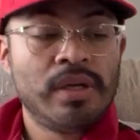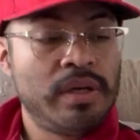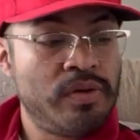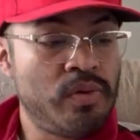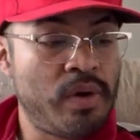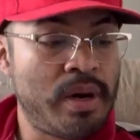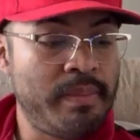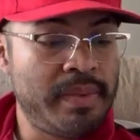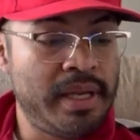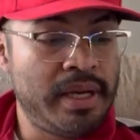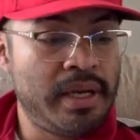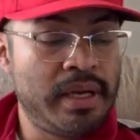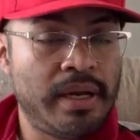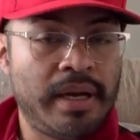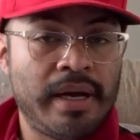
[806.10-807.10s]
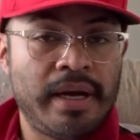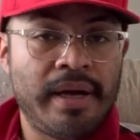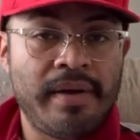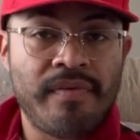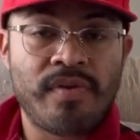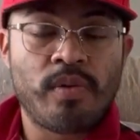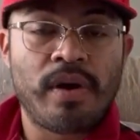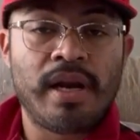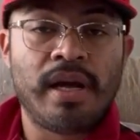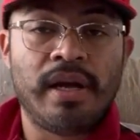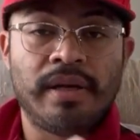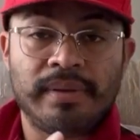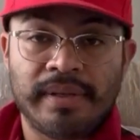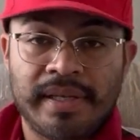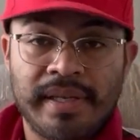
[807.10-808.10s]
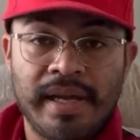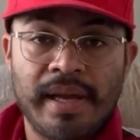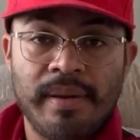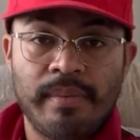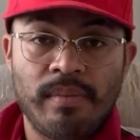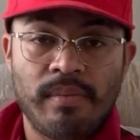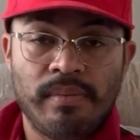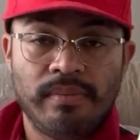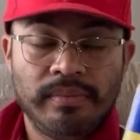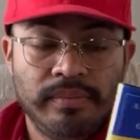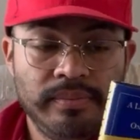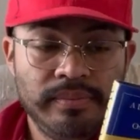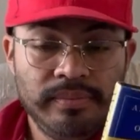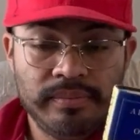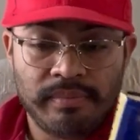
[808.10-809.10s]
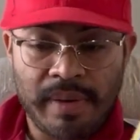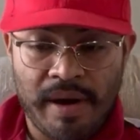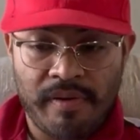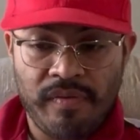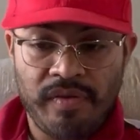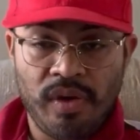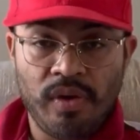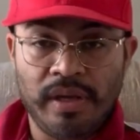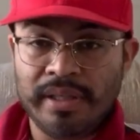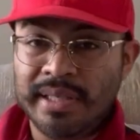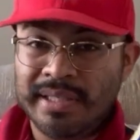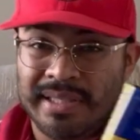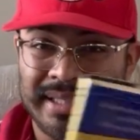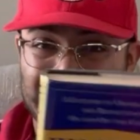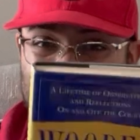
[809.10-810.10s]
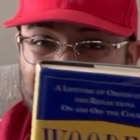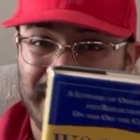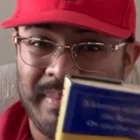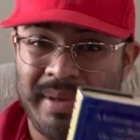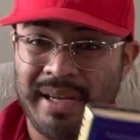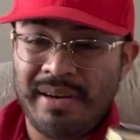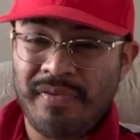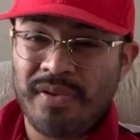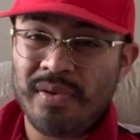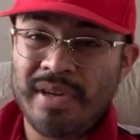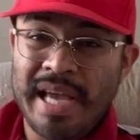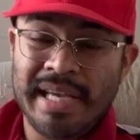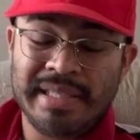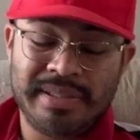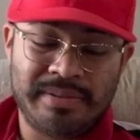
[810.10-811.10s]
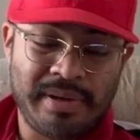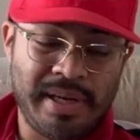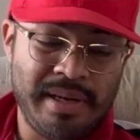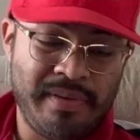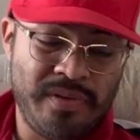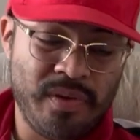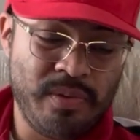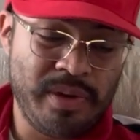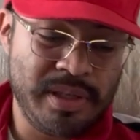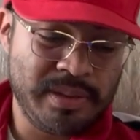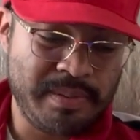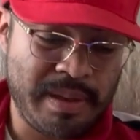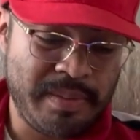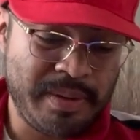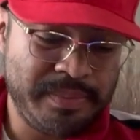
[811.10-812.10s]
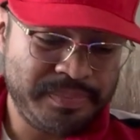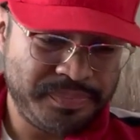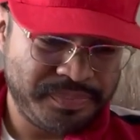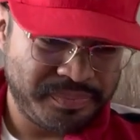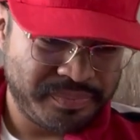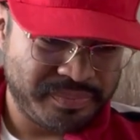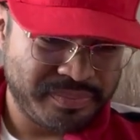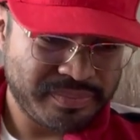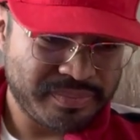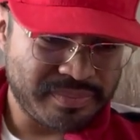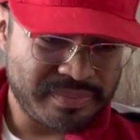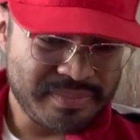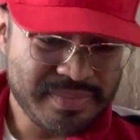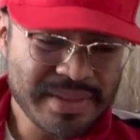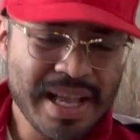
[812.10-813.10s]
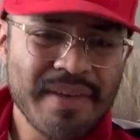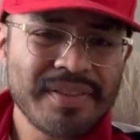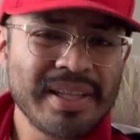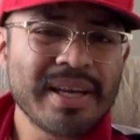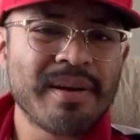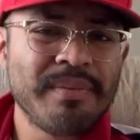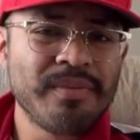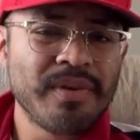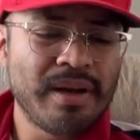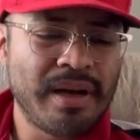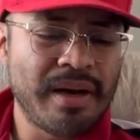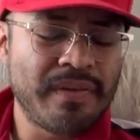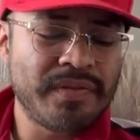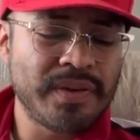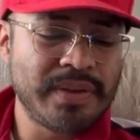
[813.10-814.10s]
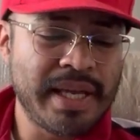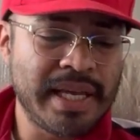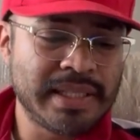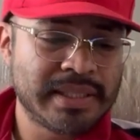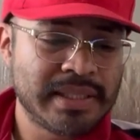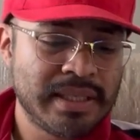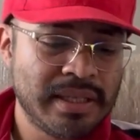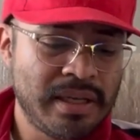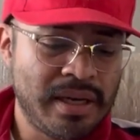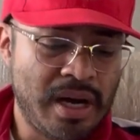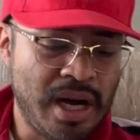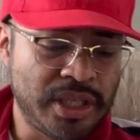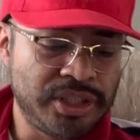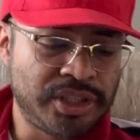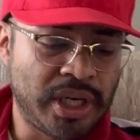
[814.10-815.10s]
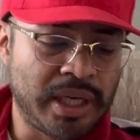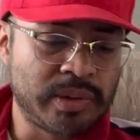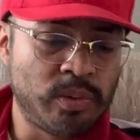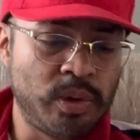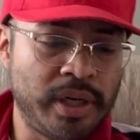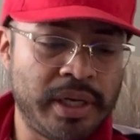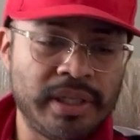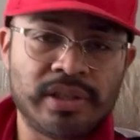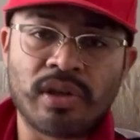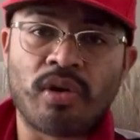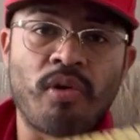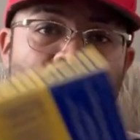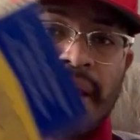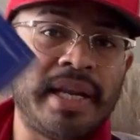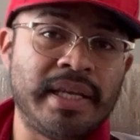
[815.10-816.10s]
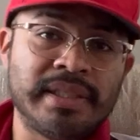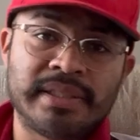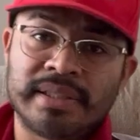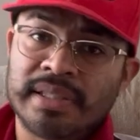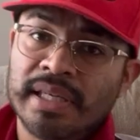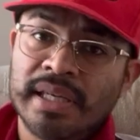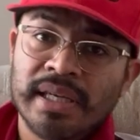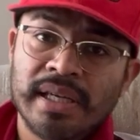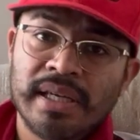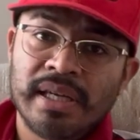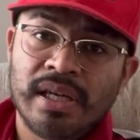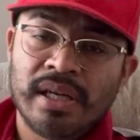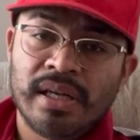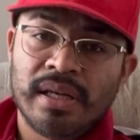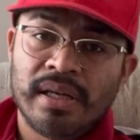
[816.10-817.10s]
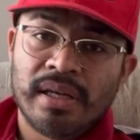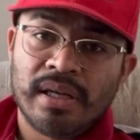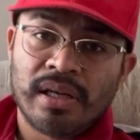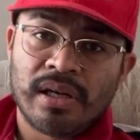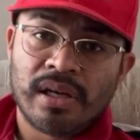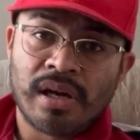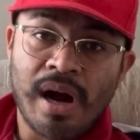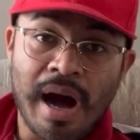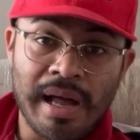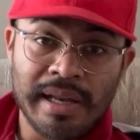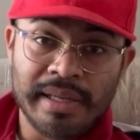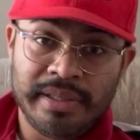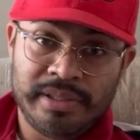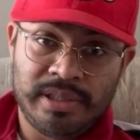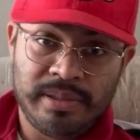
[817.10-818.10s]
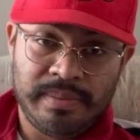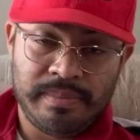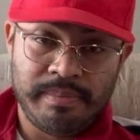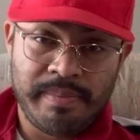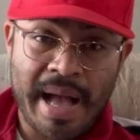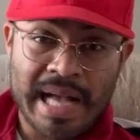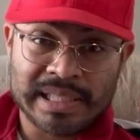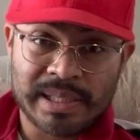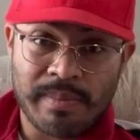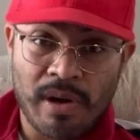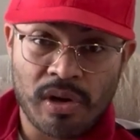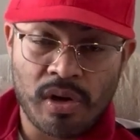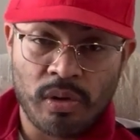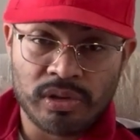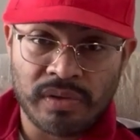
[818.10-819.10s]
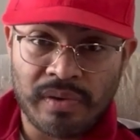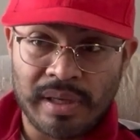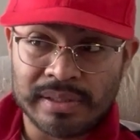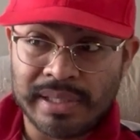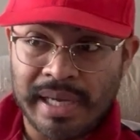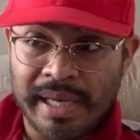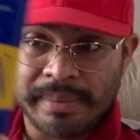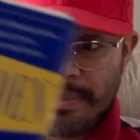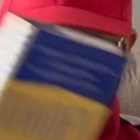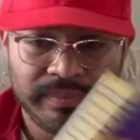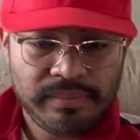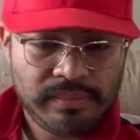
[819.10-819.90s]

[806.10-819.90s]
you want me to, if you want to get my review on this, it's going to be in a few days, right? In a few weeks, maybe. I think a few days, on John Wooden, the greatest college basketball coach of all time.